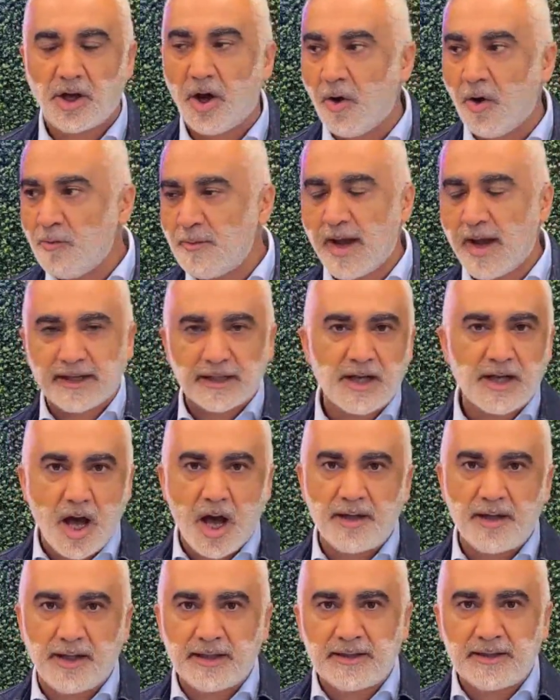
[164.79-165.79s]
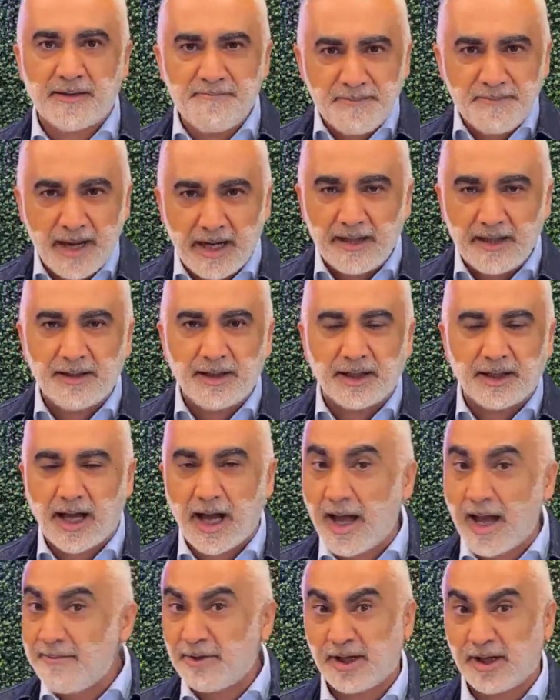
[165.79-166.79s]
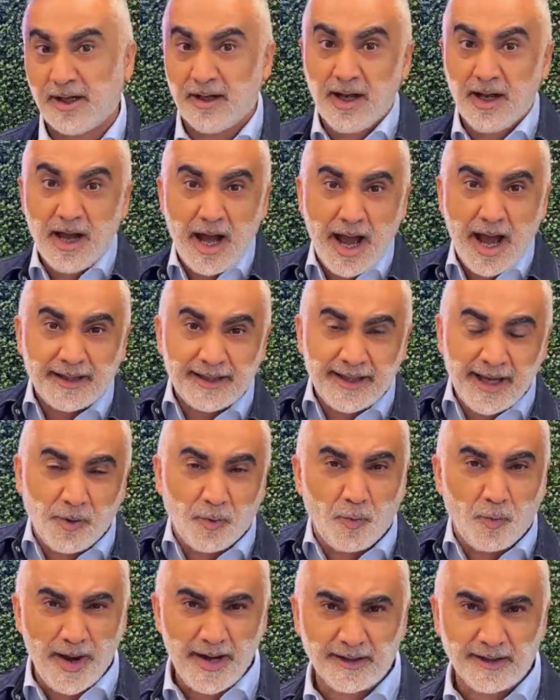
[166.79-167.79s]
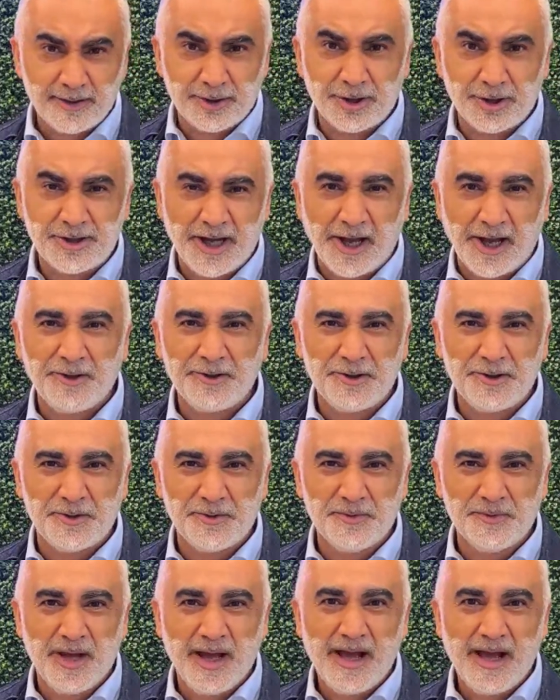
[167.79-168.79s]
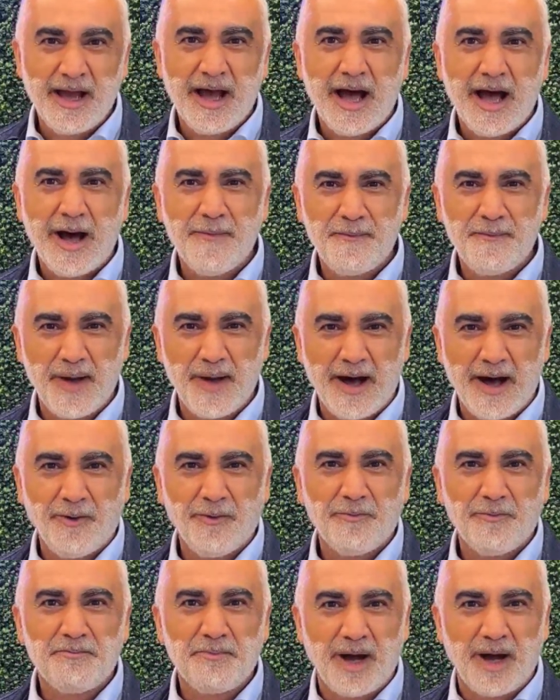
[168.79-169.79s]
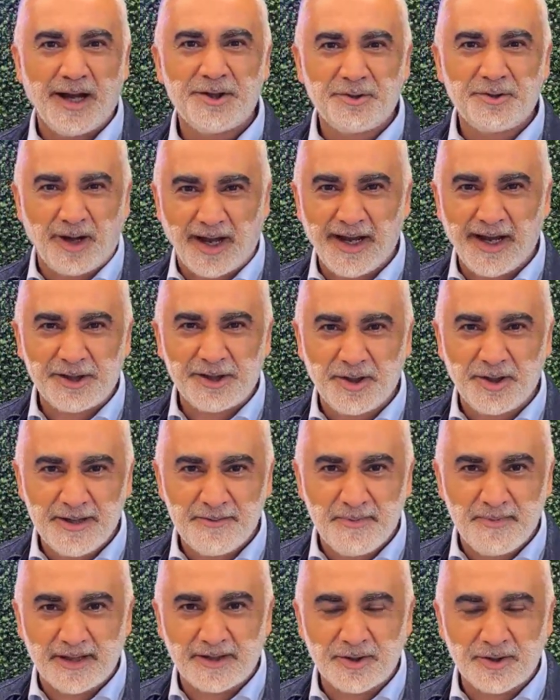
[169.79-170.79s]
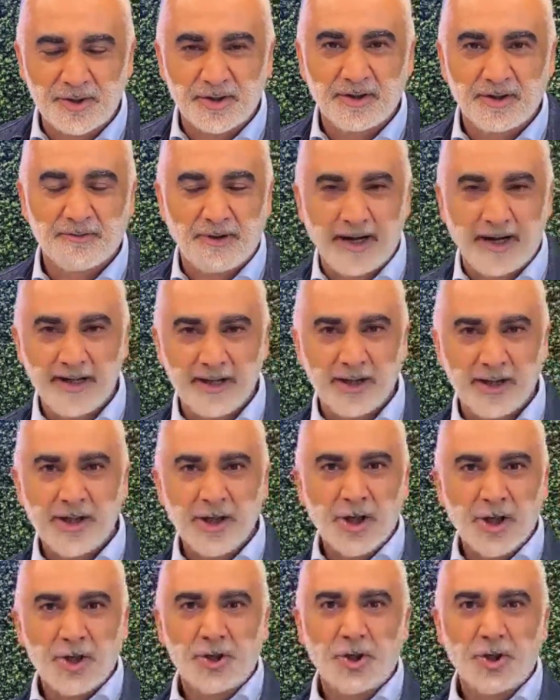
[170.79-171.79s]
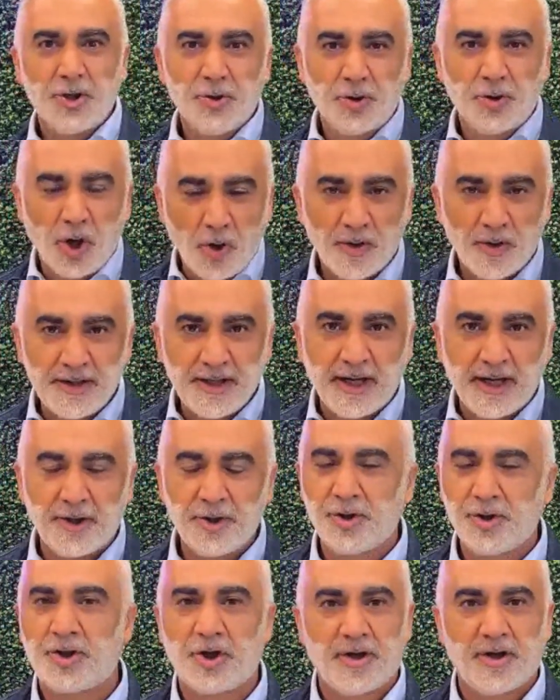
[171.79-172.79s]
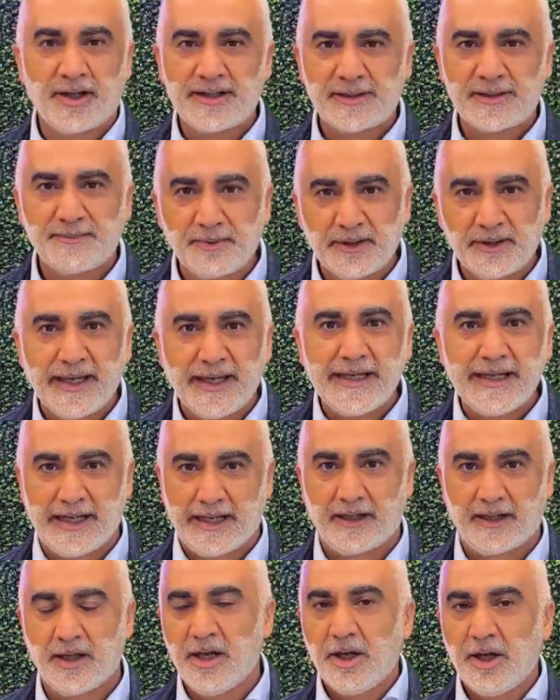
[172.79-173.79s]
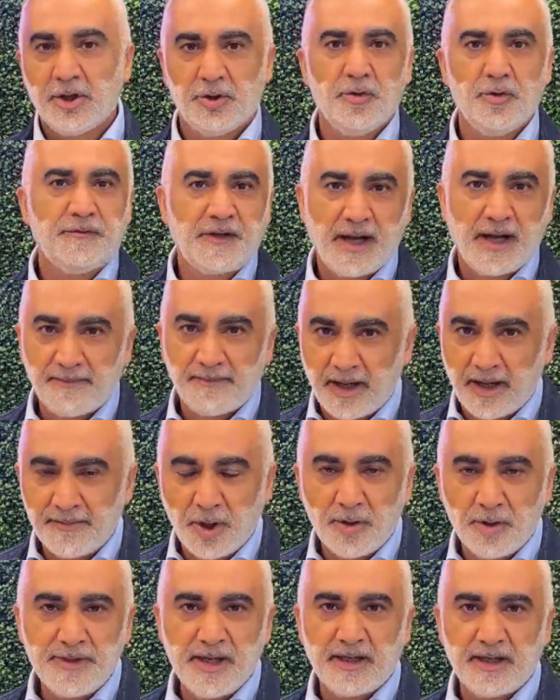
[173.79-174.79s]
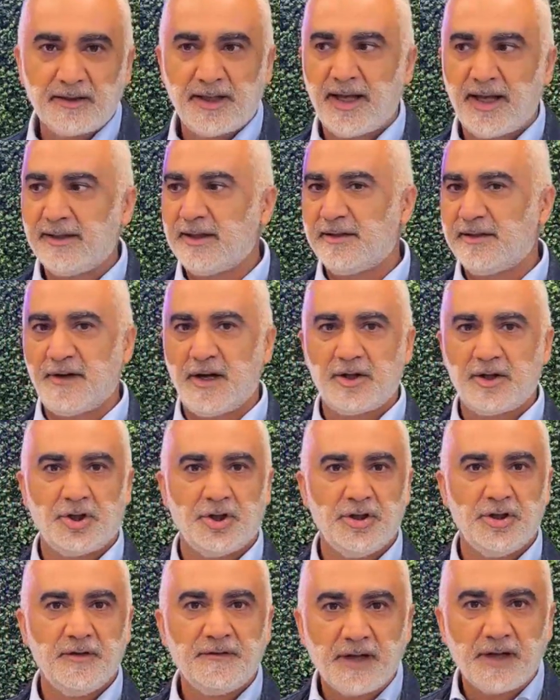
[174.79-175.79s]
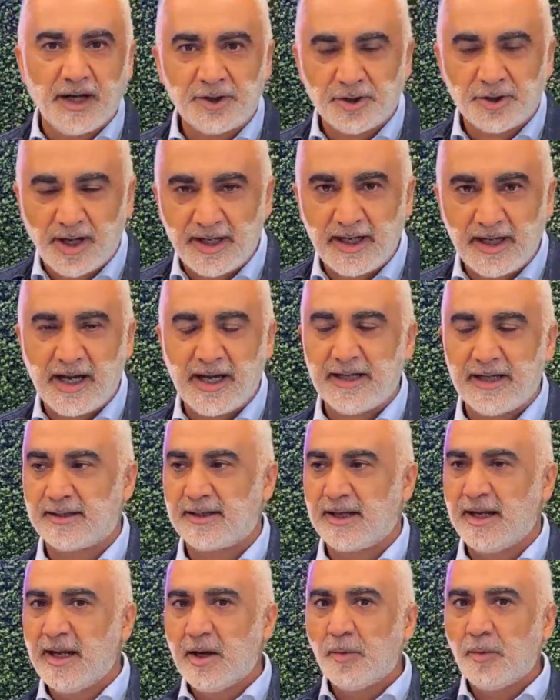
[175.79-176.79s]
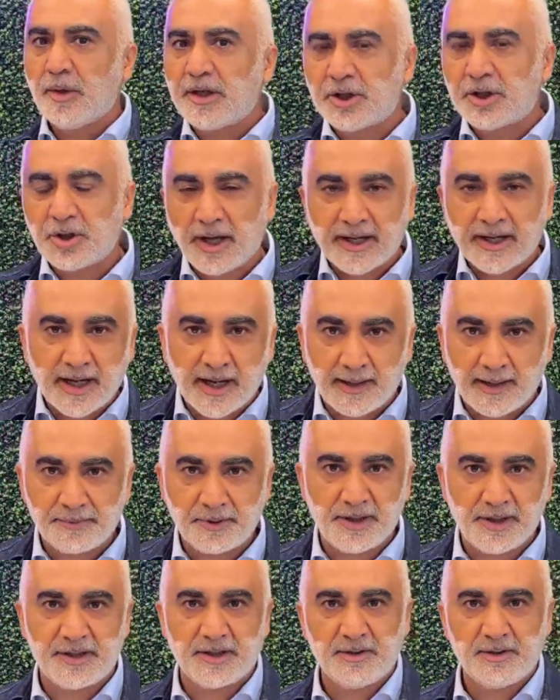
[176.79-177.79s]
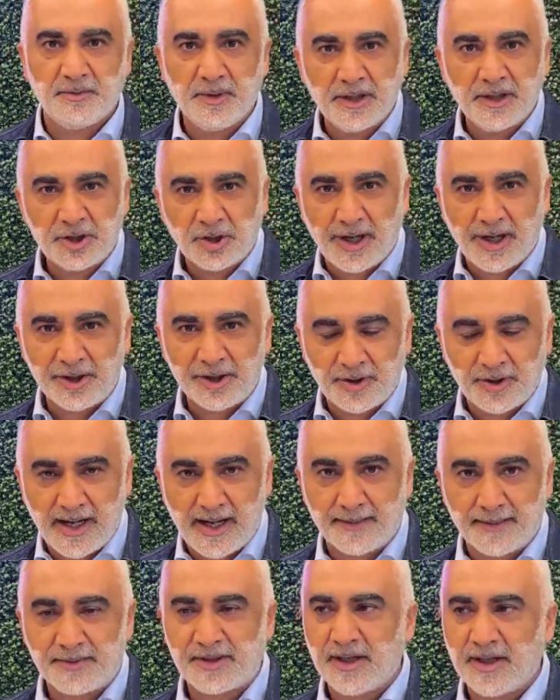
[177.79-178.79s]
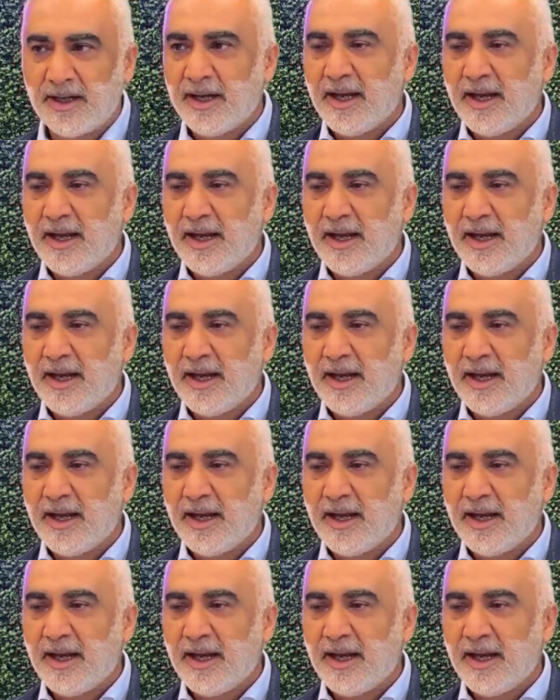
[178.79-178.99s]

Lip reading: Oh my God, that's amazing. I can't wait to tell you about my dry eye treatments, right? So you go in there and you start explaining. You've got meibomian gland dysfunction. You've got dry eyes. We could try compresses. We could try drops.